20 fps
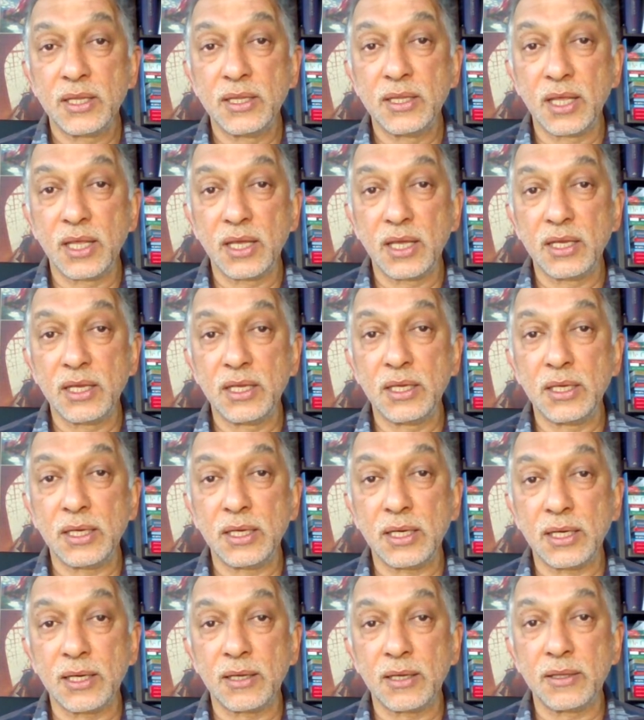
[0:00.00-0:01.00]
they
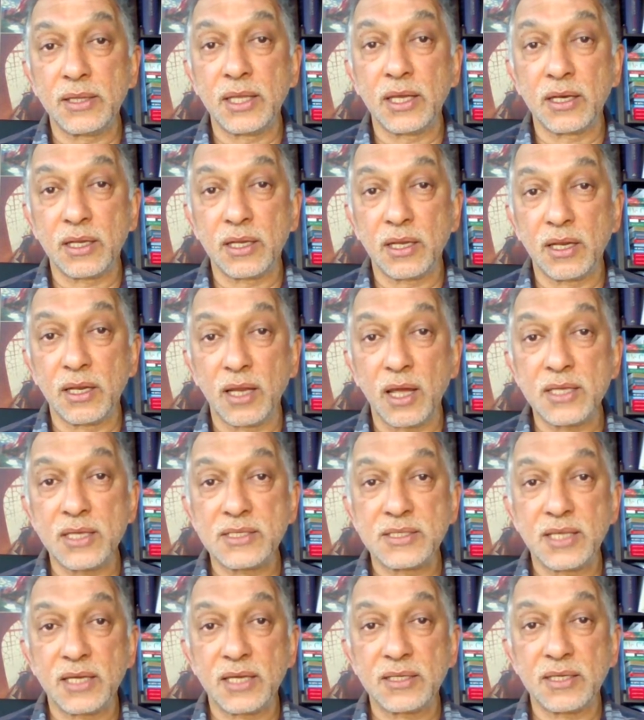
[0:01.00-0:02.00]

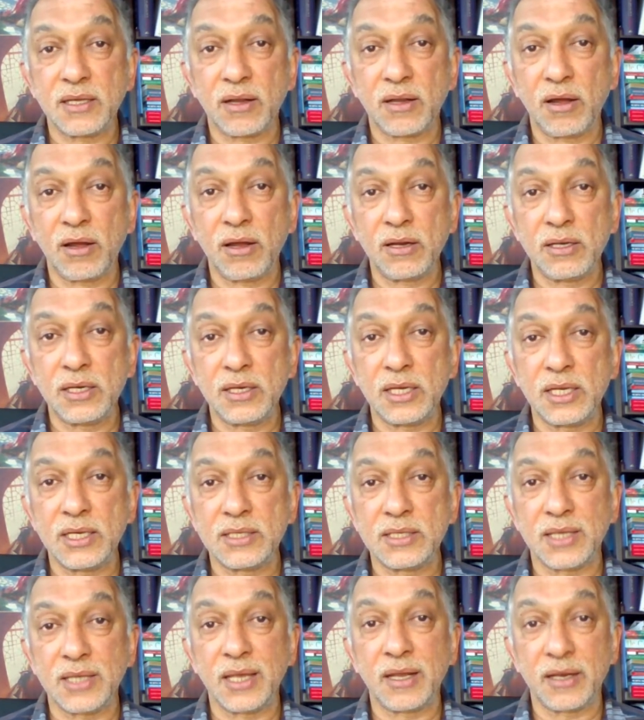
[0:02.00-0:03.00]
realize that Iran
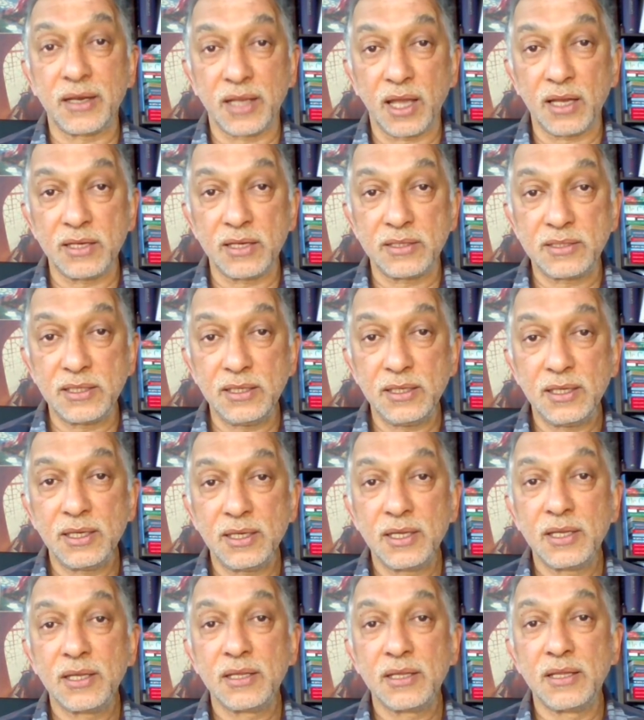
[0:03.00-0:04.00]
is a reality.
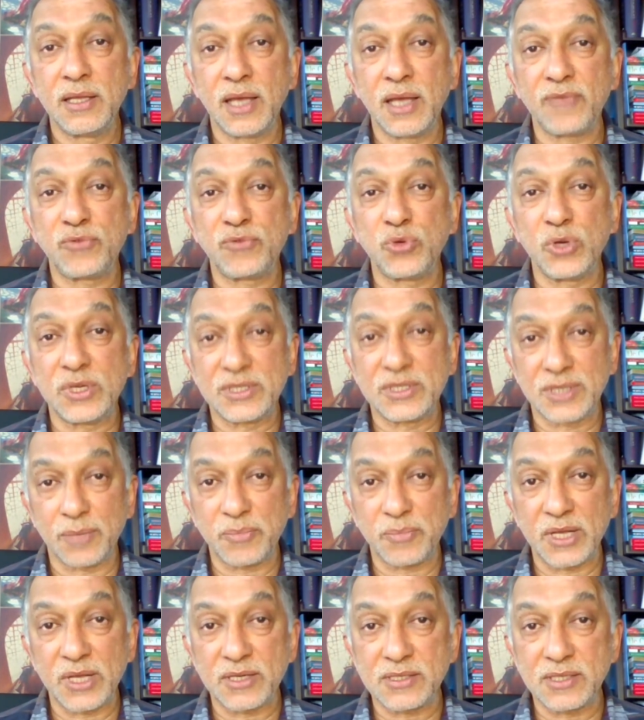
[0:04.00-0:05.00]
They have to
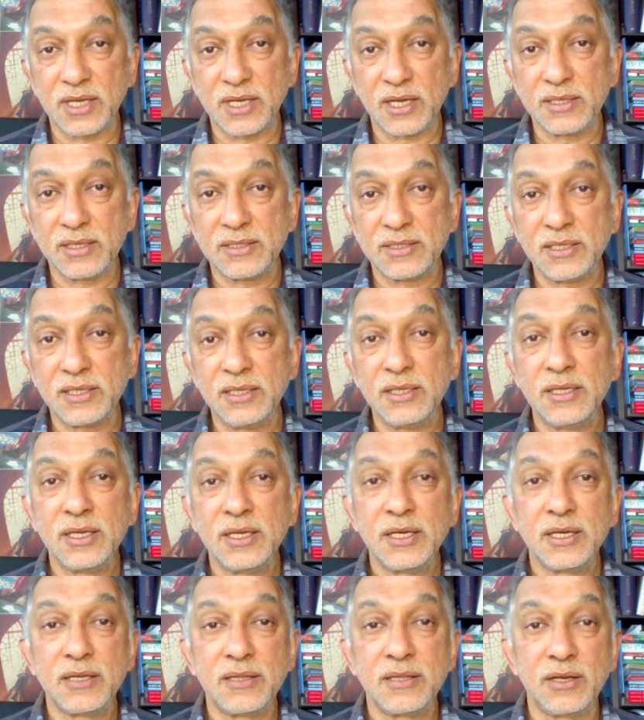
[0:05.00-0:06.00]
accept that reality.
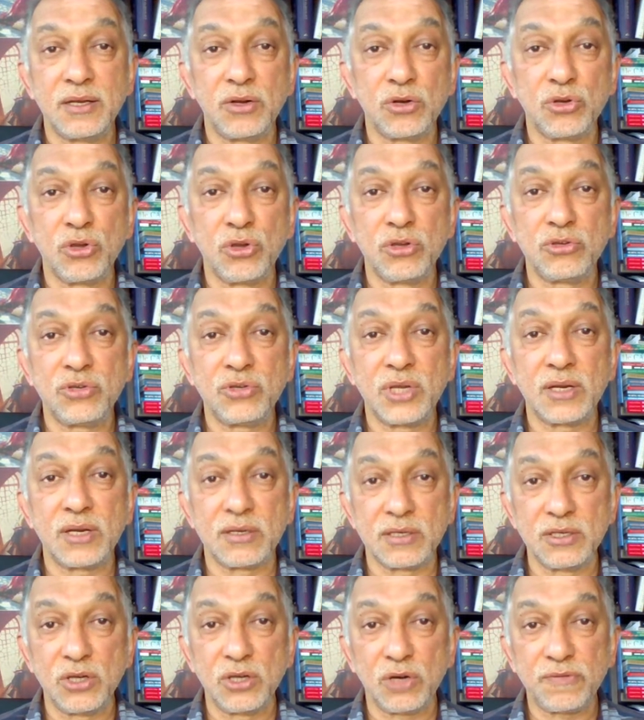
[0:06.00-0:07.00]
They're not going to get
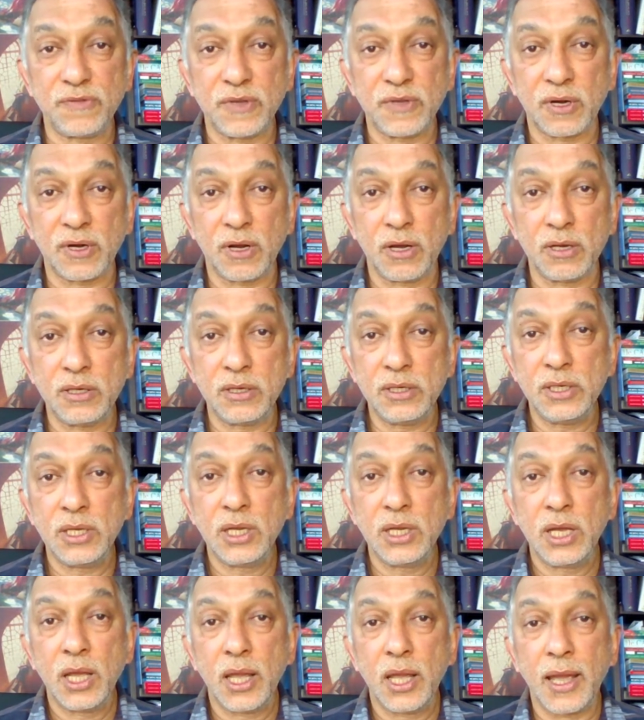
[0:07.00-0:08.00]
rid of Iran,
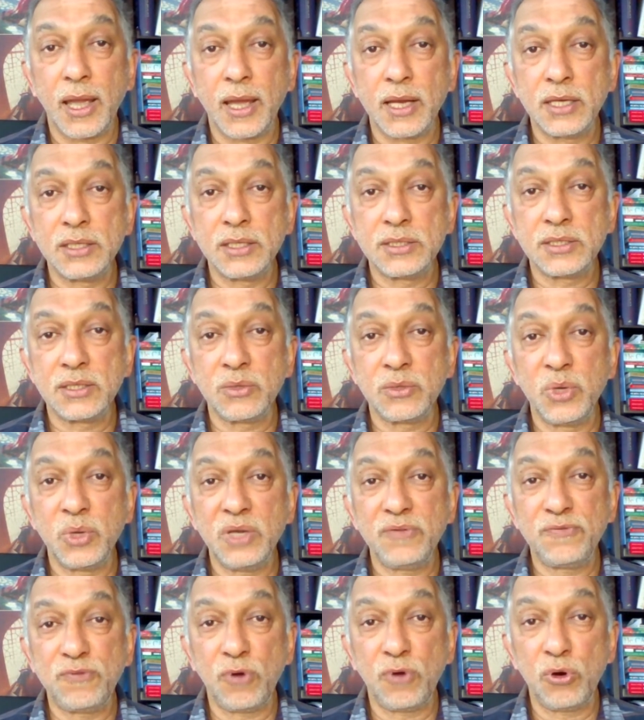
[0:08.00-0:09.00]
and the
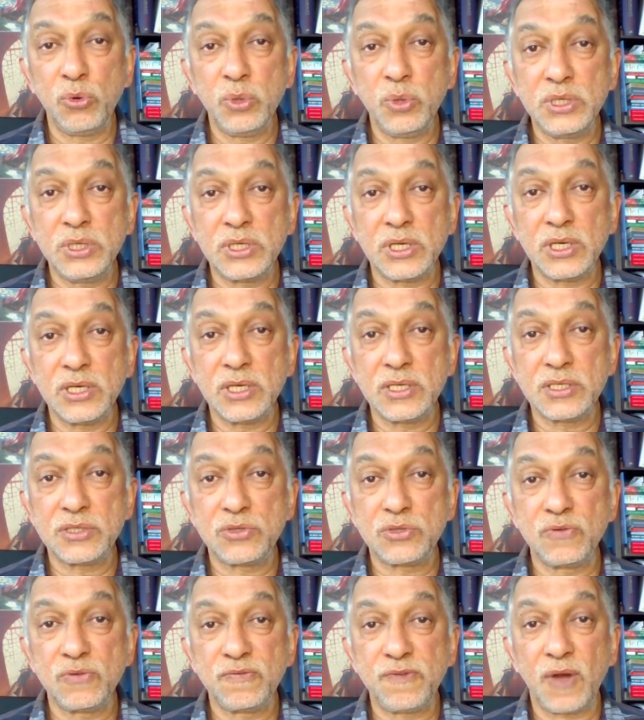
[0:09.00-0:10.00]
way forward is
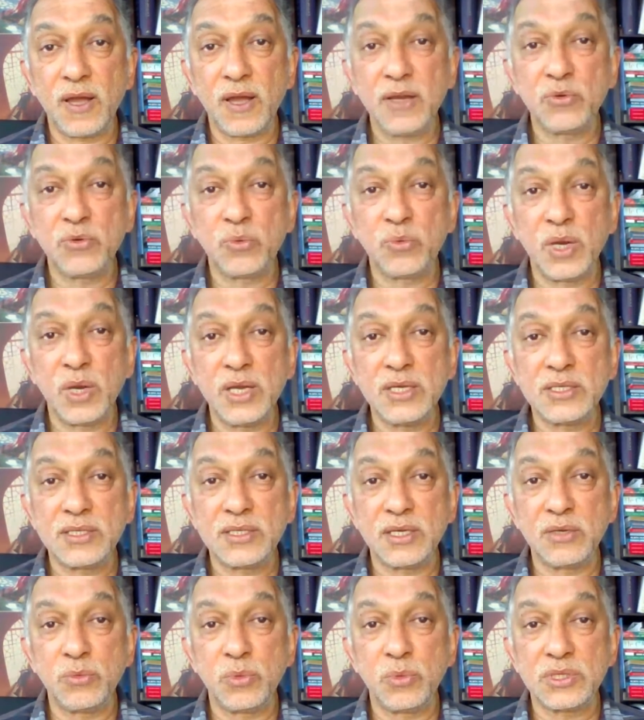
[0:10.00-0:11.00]
to find ways
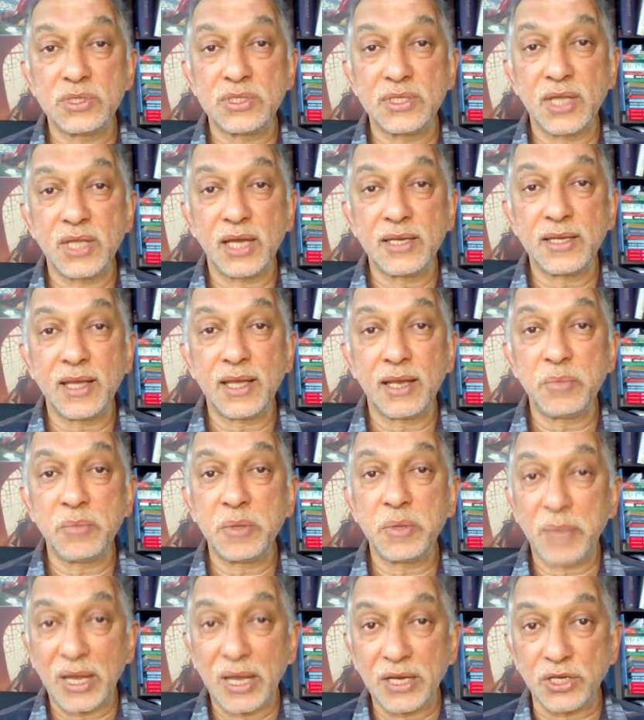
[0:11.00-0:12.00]
in which that can
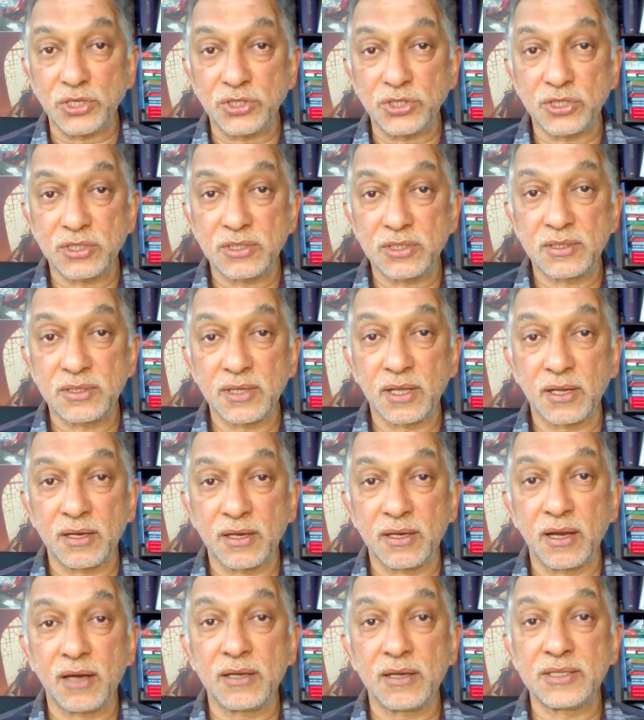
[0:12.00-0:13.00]
be managed. They
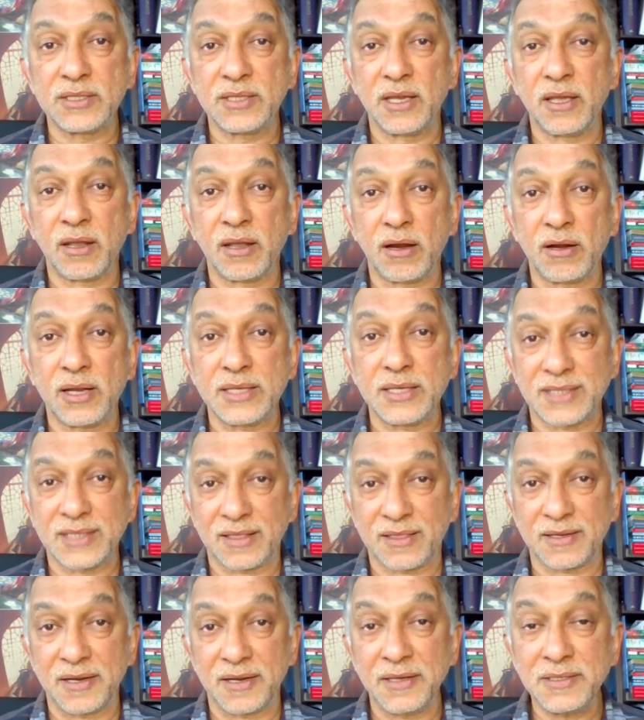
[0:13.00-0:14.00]
regard Iran as a
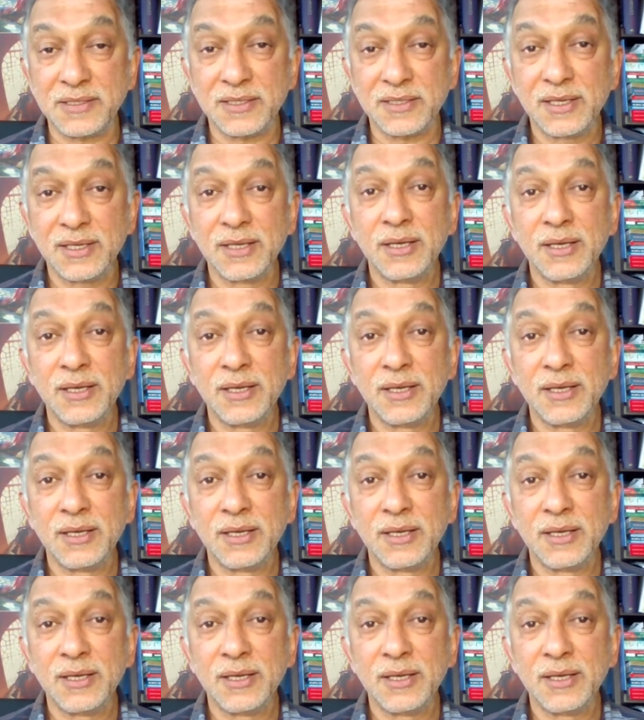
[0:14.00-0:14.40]
threat,